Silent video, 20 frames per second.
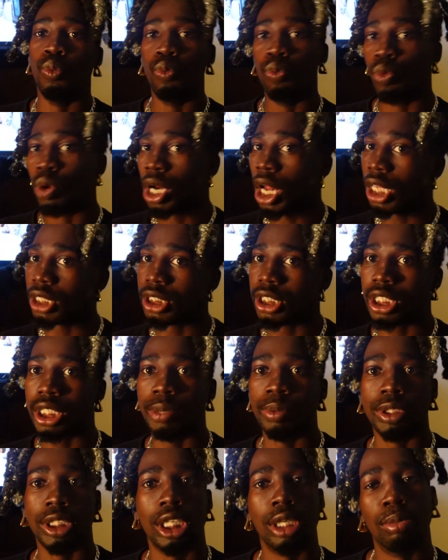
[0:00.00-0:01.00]
When I seen it
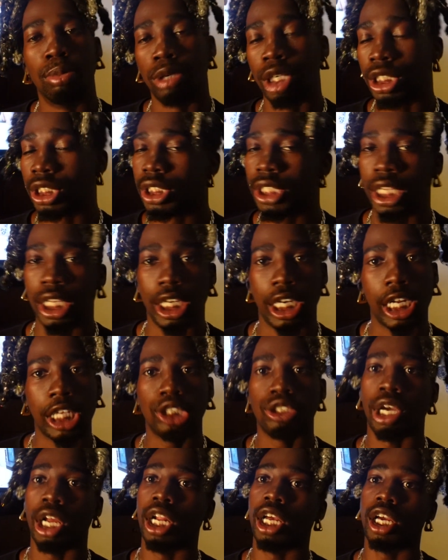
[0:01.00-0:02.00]
was a little brunt setting and he's
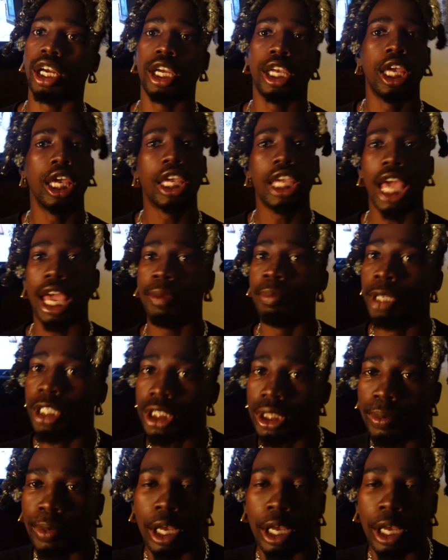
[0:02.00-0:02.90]
trying to kick cat bitch, I'm